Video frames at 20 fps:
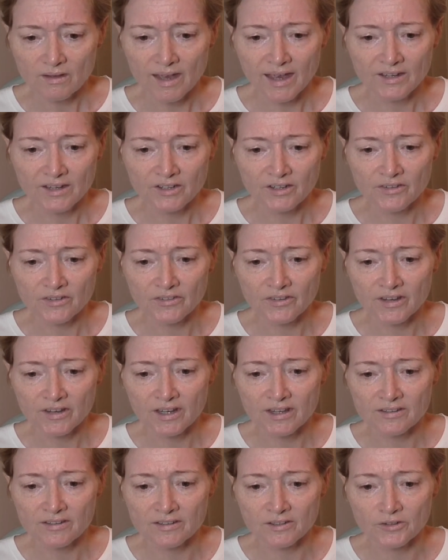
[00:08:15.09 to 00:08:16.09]
and you can see
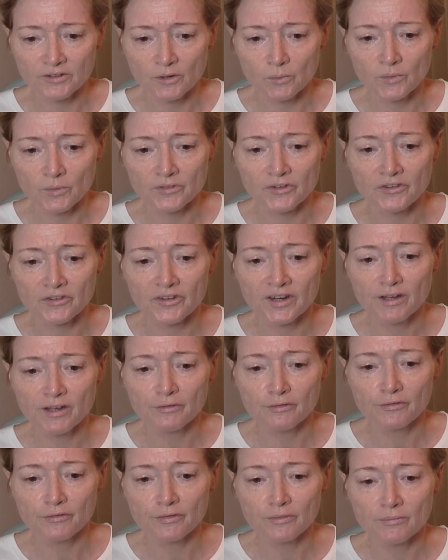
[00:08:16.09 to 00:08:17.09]
here, so the dog wants a
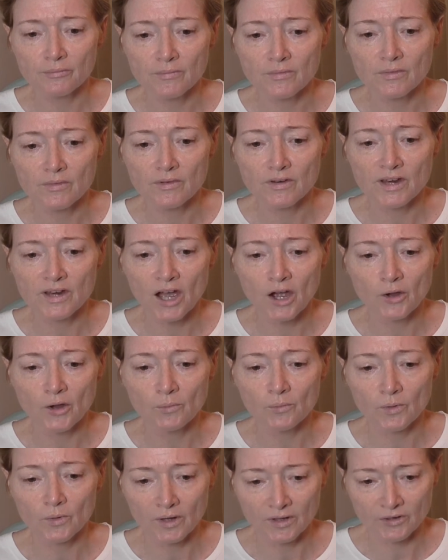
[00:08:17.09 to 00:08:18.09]
sniff. No,
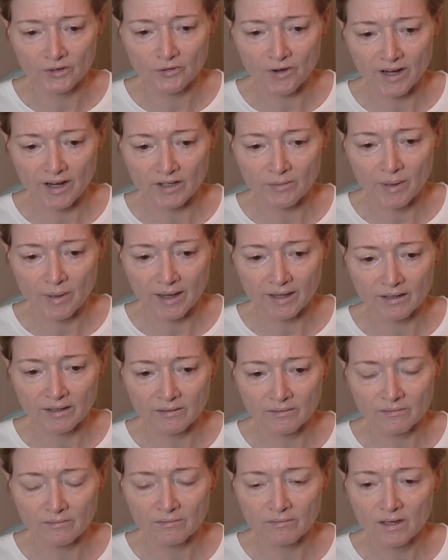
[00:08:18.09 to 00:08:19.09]
we're going to drag you back.
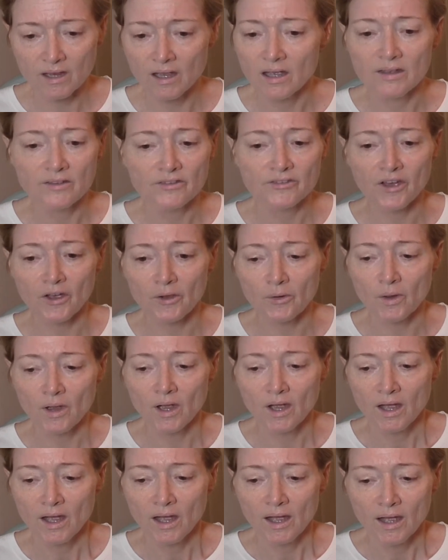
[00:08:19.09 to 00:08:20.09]
So,
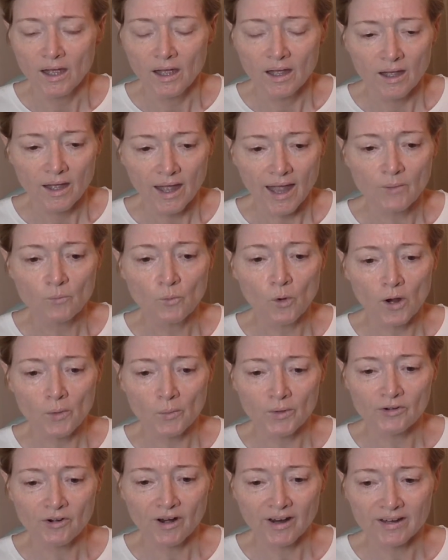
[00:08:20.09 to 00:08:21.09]
and why are
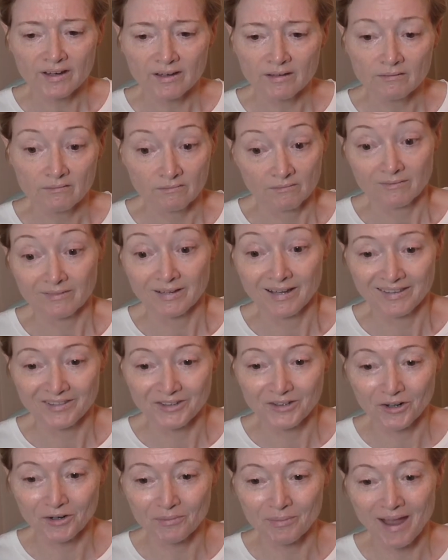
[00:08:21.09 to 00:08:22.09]
we dragging
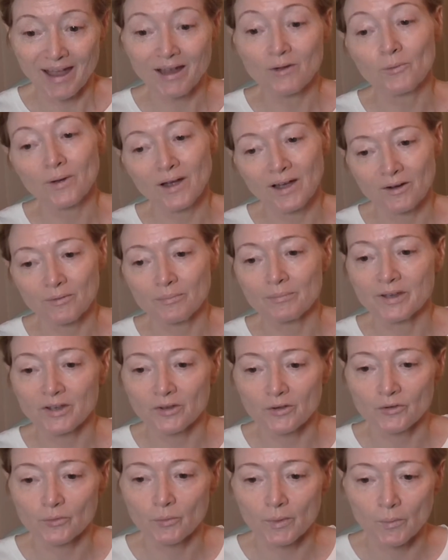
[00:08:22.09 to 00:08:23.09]
the dog back? Well,
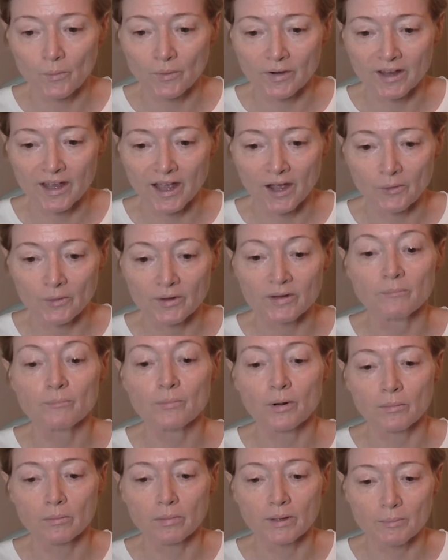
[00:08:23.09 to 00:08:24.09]
because we want to go and
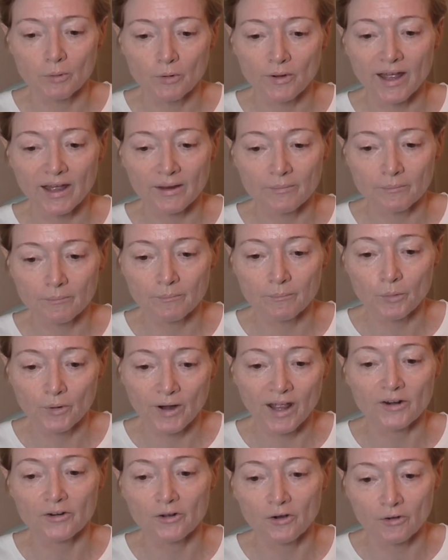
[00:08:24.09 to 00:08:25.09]
probably put
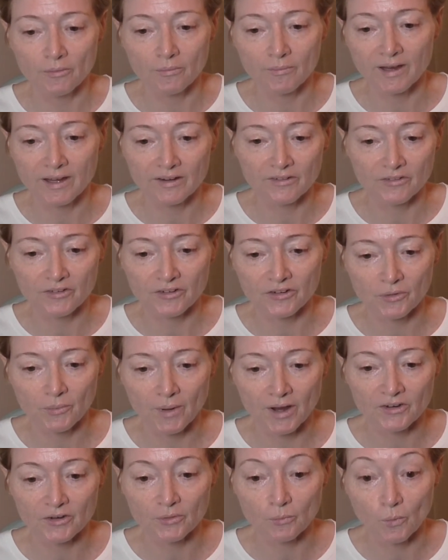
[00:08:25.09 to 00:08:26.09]
our dog in a
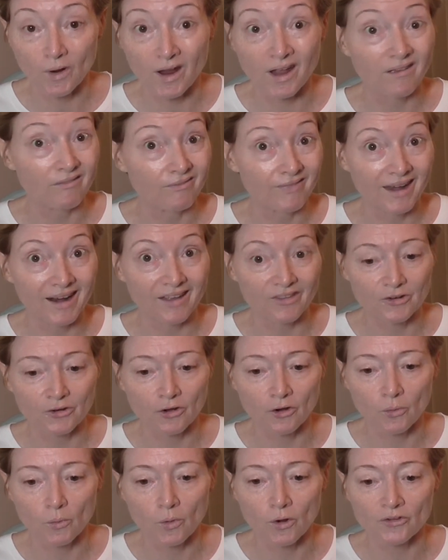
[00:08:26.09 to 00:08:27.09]
situation where that other
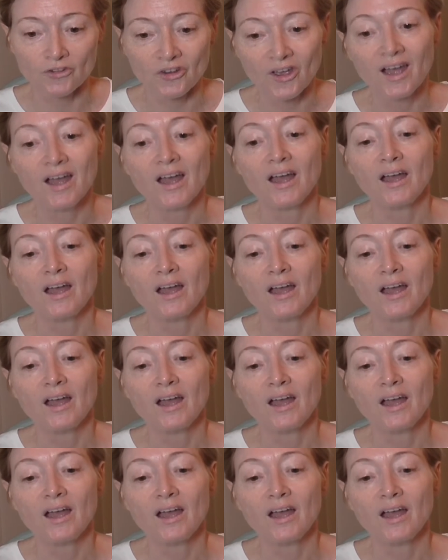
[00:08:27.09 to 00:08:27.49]
dog was